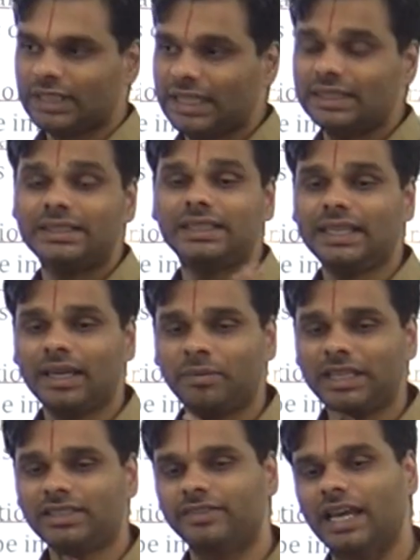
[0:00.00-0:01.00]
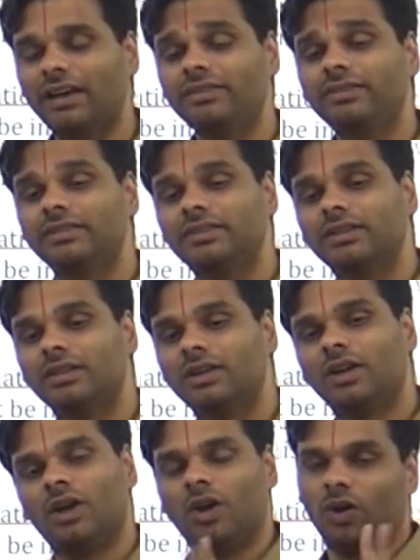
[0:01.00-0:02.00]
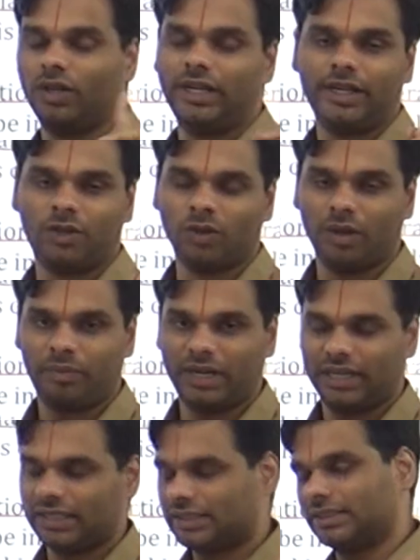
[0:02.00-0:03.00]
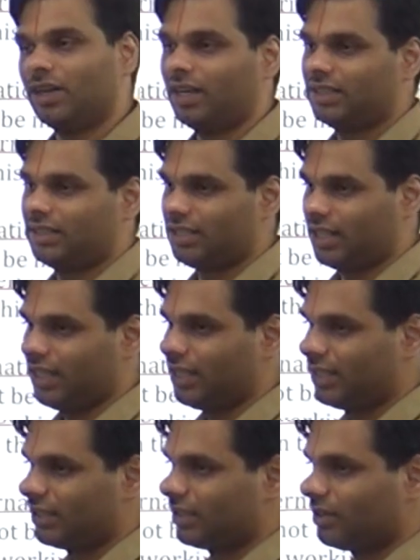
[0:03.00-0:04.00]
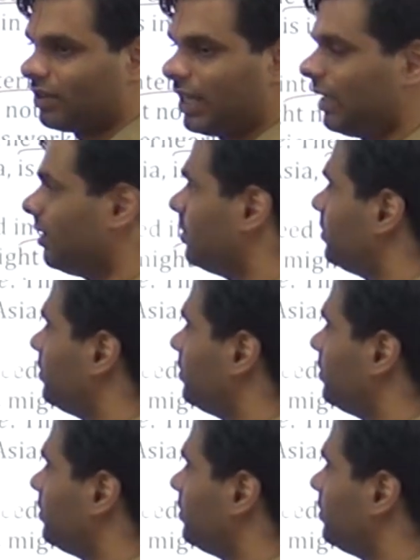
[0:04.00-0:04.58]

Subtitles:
In CMS we have only two appendices, not three. Okay.